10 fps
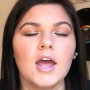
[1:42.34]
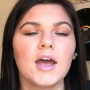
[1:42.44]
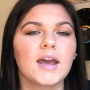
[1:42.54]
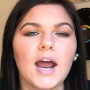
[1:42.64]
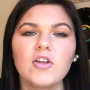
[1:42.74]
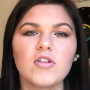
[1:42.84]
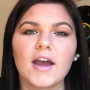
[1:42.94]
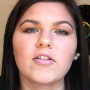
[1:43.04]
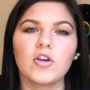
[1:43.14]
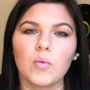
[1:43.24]
"Can I just
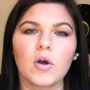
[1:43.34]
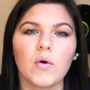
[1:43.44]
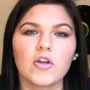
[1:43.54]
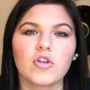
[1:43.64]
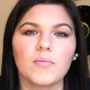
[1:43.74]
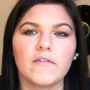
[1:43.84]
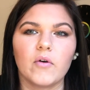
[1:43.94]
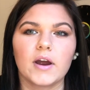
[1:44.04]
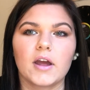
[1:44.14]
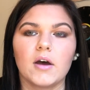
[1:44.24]
ask you one question before
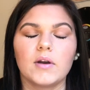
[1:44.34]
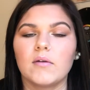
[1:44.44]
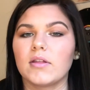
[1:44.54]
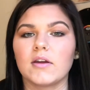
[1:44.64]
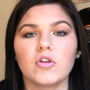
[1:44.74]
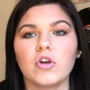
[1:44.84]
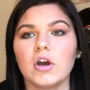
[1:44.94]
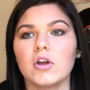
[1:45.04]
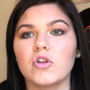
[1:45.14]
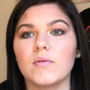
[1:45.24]
I go?" And I was like, "Sure."
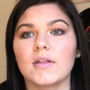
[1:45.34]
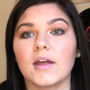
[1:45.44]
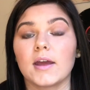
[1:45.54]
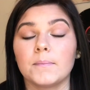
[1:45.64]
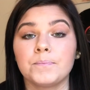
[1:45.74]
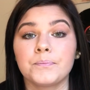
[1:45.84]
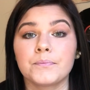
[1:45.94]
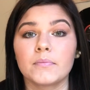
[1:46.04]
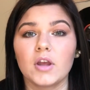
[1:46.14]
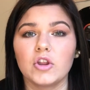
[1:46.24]
And she was like,
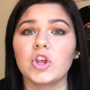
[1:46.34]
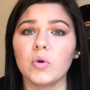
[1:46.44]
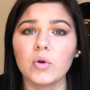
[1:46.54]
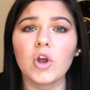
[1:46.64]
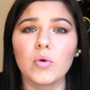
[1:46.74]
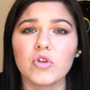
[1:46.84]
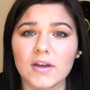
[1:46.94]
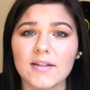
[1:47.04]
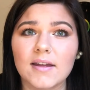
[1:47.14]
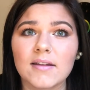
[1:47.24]
"Do you know
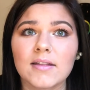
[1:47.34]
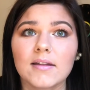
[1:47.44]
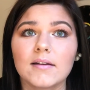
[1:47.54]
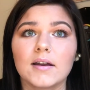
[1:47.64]
Jesus?"